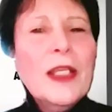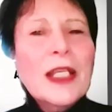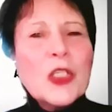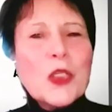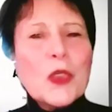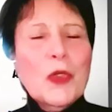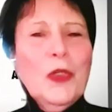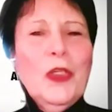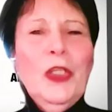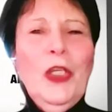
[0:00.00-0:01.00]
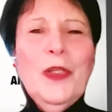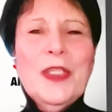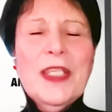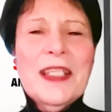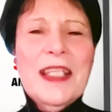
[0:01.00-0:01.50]
it's true. You know,
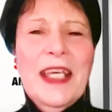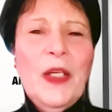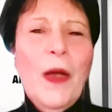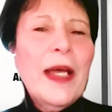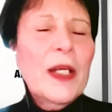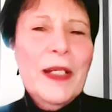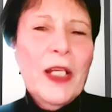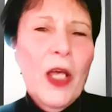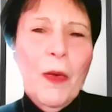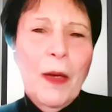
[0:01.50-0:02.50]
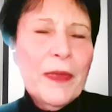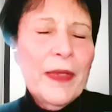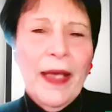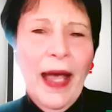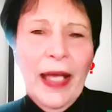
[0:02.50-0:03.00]
it's just like, you know, I don't want to go out with a
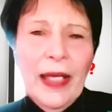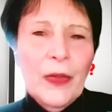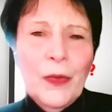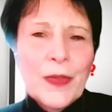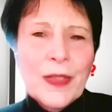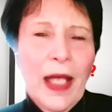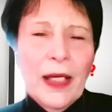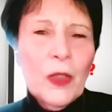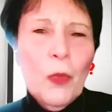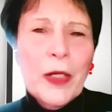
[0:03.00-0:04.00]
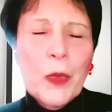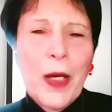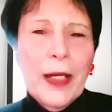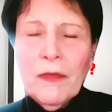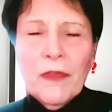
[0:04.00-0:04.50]
guy who's not going to water
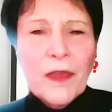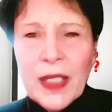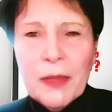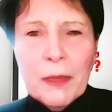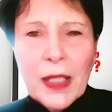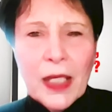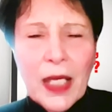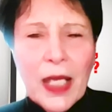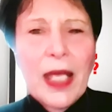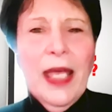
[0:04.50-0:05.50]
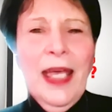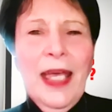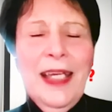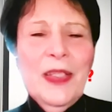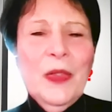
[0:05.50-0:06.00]
walk and feed me,
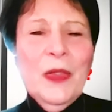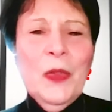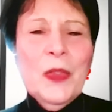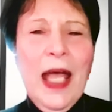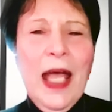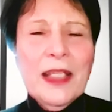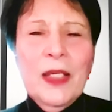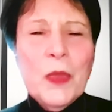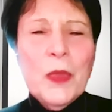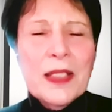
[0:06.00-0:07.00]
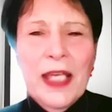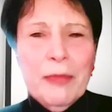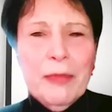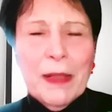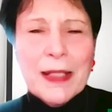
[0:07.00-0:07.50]
and who doesn't have
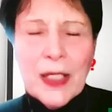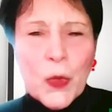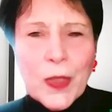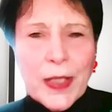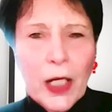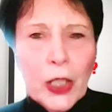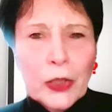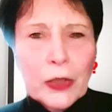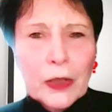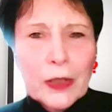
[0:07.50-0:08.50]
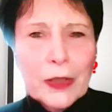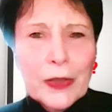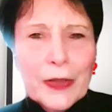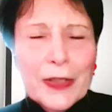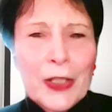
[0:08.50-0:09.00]
my best interests at heart.
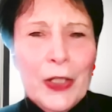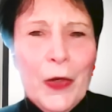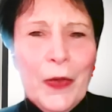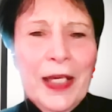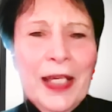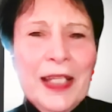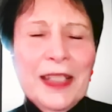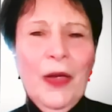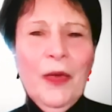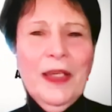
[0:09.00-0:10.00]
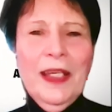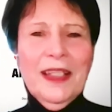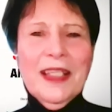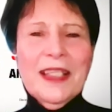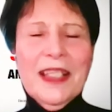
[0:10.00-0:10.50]
You know, and, you know,
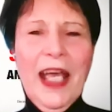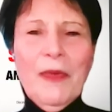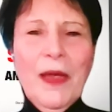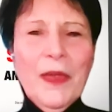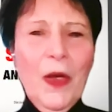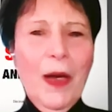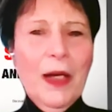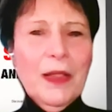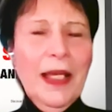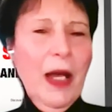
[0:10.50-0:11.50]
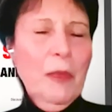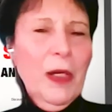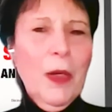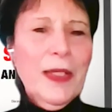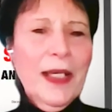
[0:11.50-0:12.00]
it's just like, I'd rather go out, like, I want
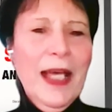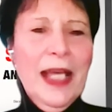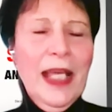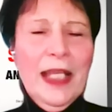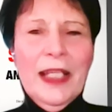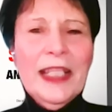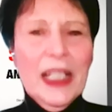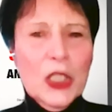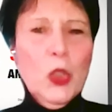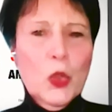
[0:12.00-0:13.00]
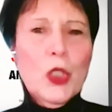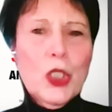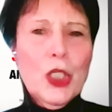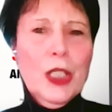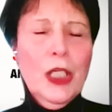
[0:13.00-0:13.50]
to go with the guy that, like, gets
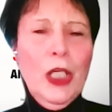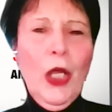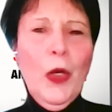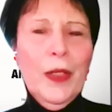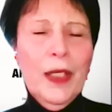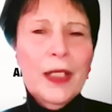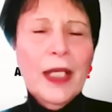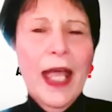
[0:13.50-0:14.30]
nutrition, you know, and